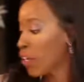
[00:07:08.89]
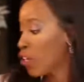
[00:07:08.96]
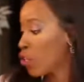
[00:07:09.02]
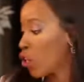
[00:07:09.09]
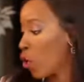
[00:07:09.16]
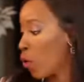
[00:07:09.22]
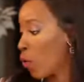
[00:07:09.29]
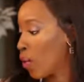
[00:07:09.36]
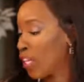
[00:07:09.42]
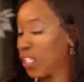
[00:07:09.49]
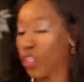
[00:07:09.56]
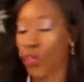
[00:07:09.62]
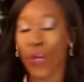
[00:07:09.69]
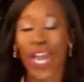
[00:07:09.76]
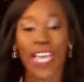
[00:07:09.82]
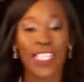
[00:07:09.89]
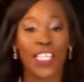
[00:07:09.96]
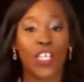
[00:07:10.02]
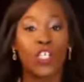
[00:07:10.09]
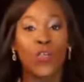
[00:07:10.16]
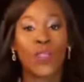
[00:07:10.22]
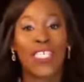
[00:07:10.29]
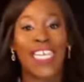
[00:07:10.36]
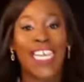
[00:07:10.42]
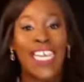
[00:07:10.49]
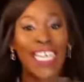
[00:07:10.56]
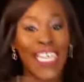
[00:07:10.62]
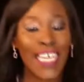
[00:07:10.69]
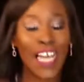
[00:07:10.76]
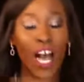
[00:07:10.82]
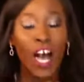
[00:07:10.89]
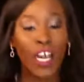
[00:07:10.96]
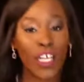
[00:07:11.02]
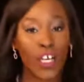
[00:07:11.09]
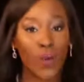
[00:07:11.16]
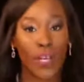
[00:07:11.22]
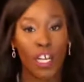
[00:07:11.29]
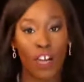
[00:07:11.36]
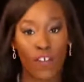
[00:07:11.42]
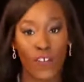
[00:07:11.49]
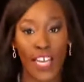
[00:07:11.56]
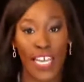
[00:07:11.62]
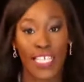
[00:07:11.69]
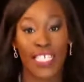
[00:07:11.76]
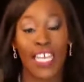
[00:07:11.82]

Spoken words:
So you guys can use any audio interface.